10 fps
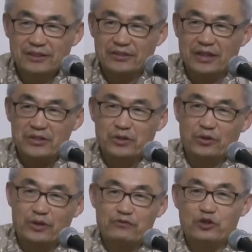Yeah,
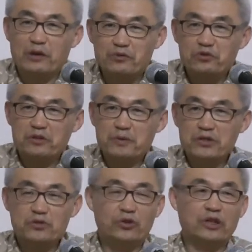so if you have three
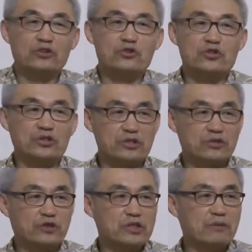B's going in your church,
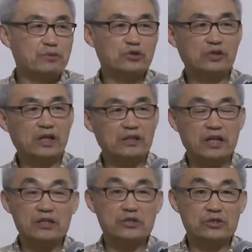for example, you got a
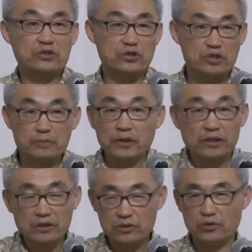nice church
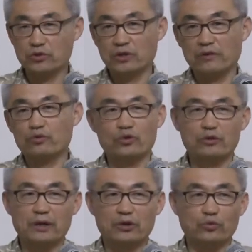building, so you don't have to worry
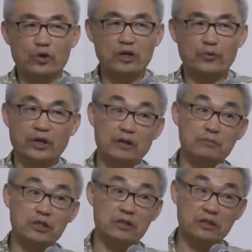about where are we going to
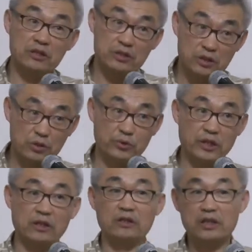meet this
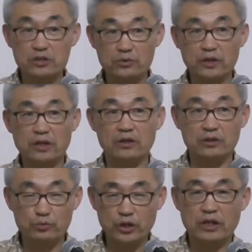week and next week and
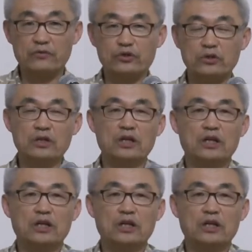the week after.